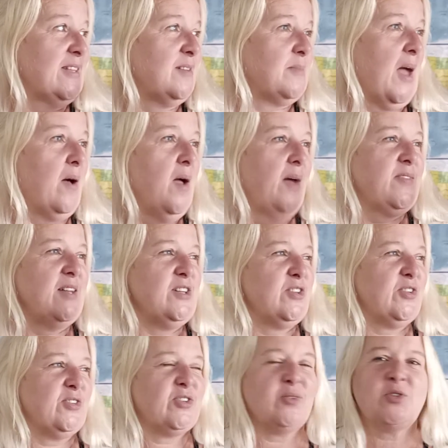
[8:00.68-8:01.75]
at them now. They just
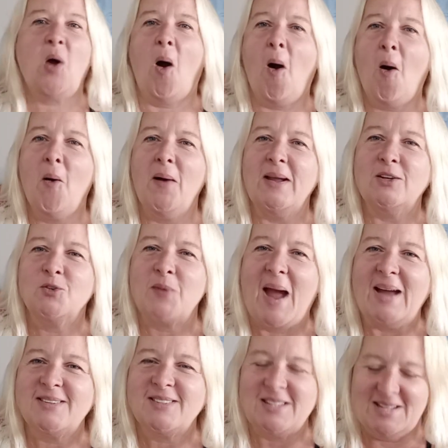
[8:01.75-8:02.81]
look so tall and
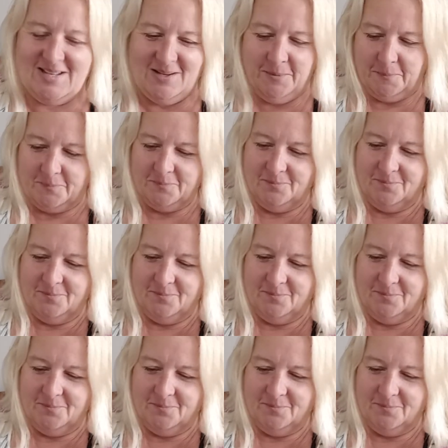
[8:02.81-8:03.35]
grassy.